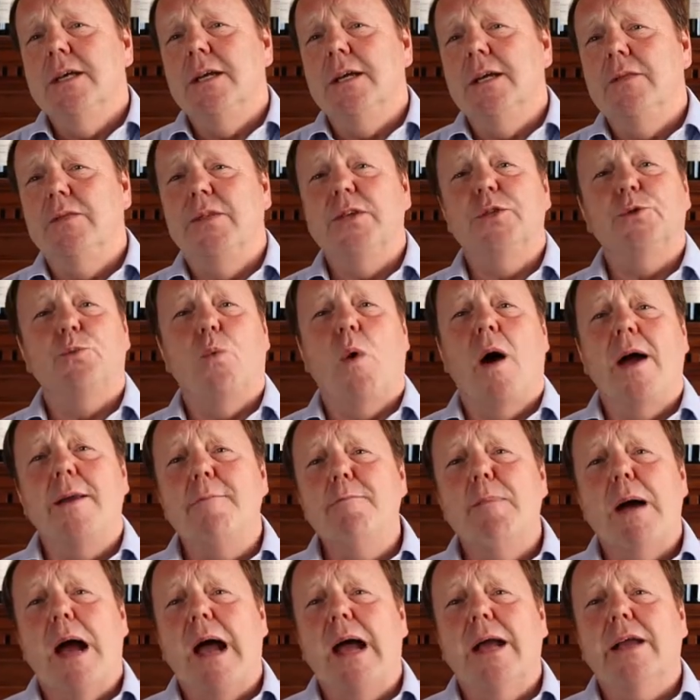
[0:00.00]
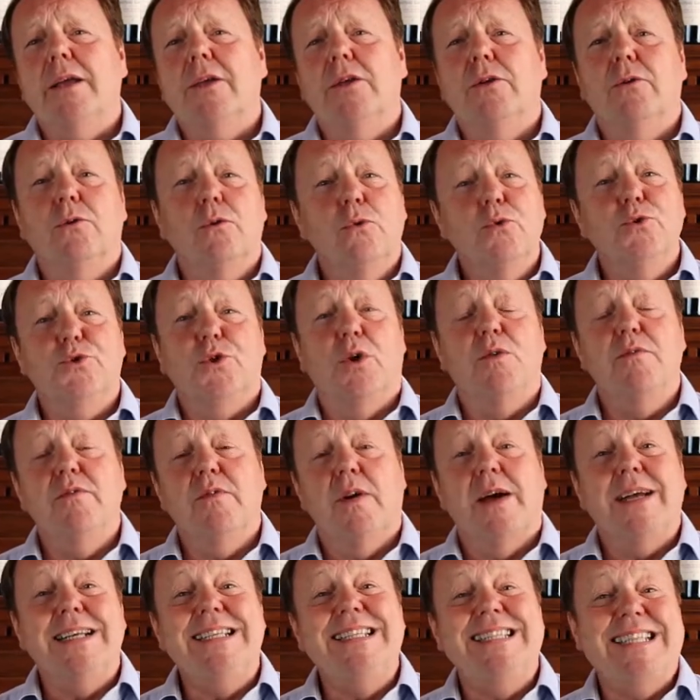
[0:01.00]
In this wine pack, you'll also
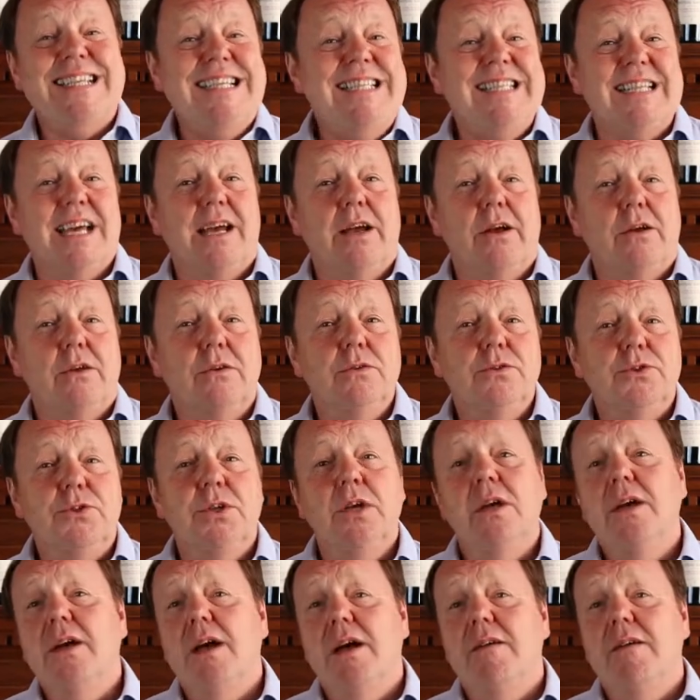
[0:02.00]
find details